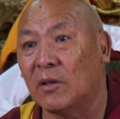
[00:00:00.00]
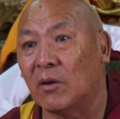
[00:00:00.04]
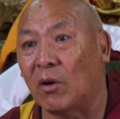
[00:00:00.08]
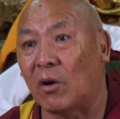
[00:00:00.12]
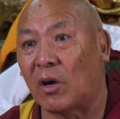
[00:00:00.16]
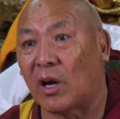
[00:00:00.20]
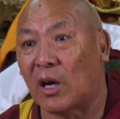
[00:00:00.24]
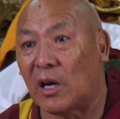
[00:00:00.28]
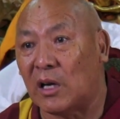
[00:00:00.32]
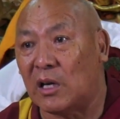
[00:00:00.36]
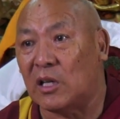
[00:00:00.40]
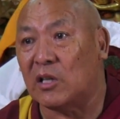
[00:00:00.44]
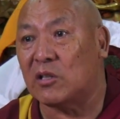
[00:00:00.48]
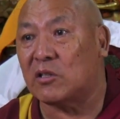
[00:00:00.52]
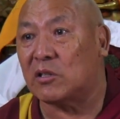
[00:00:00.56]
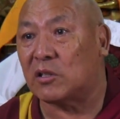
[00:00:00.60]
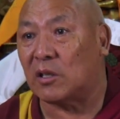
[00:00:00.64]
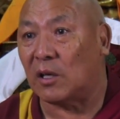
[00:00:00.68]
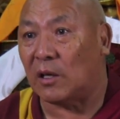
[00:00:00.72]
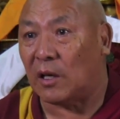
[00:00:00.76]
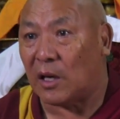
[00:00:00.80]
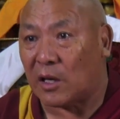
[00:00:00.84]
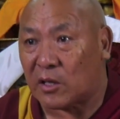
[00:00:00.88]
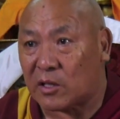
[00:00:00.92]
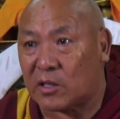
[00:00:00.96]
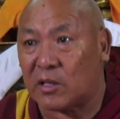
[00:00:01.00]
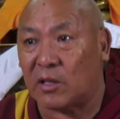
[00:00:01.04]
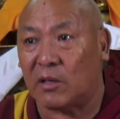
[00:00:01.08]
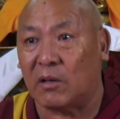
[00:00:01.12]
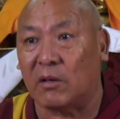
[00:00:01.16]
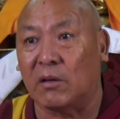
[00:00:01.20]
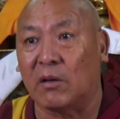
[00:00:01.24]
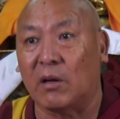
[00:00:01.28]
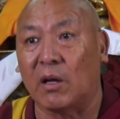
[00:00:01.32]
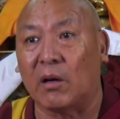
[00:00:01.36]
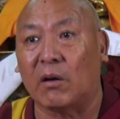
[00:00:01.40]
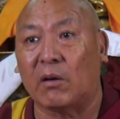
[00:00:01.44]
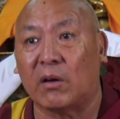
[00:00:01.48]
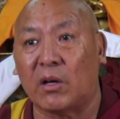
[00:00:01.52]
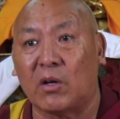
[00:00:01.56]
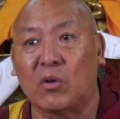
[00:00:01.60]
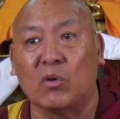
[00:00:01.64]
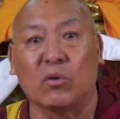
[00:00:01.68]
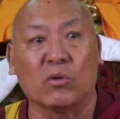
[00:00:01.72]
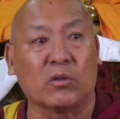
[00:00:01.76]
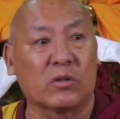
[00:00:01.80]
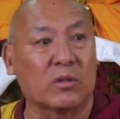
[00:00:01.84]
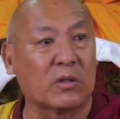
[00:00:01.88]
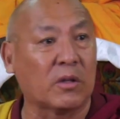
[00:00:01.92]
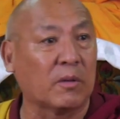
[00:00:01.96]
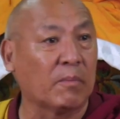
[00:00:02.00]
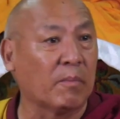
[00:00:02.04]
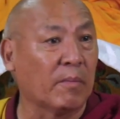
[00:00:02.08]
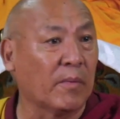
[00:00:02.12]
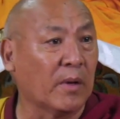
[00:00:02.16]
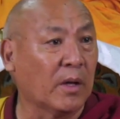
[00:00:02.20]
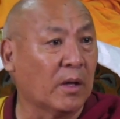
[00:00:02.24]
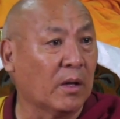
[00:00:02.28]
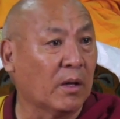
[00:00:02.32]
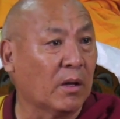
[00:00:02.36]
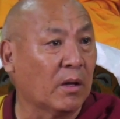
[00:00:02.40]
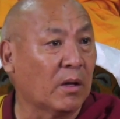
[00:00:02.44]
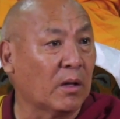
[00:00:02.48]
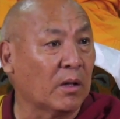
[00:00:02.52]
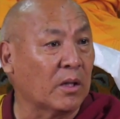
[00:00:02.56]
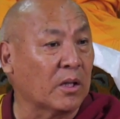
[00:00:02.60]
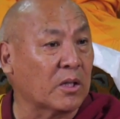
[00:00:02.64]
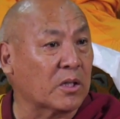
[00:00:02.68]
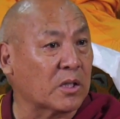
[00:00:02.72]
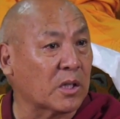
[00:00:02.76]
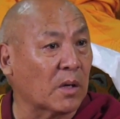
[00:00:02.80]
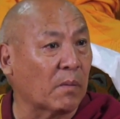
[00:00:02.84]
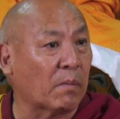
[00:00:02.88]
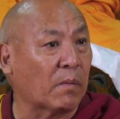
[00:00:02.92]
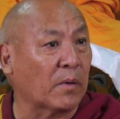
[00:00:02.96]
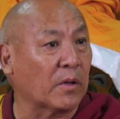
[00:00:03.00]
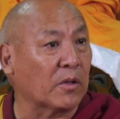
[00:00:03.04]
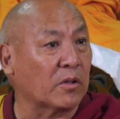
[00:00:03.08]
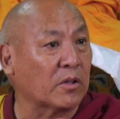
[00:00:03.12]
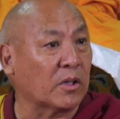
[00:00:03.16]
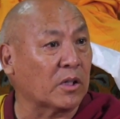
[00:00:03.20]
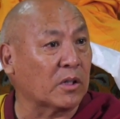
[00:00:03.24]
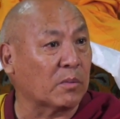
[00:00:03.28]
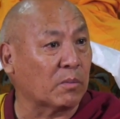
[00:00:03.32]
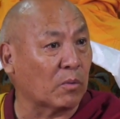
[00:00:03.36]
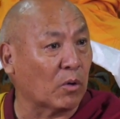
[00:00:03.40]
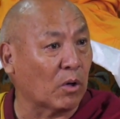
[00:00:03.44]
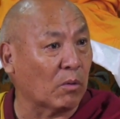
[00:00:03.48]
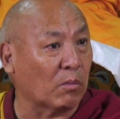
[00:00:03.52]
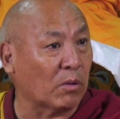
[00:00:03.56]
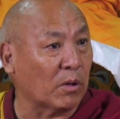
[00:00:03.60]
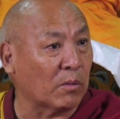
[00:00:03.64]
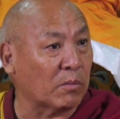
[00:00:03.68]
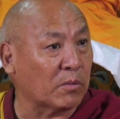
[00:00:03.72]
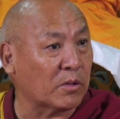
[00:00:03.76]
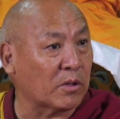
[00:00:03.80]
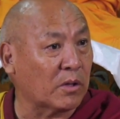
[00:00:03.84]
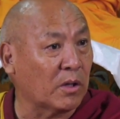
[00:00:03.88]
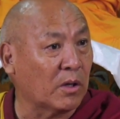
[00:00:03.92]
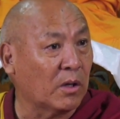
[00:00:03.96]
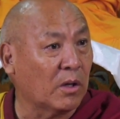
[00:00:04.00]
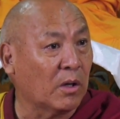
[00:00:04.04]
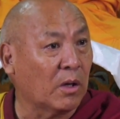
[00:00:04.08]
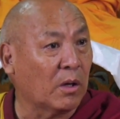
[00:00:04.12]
or at least lessen and reduce these sufferings, these problems.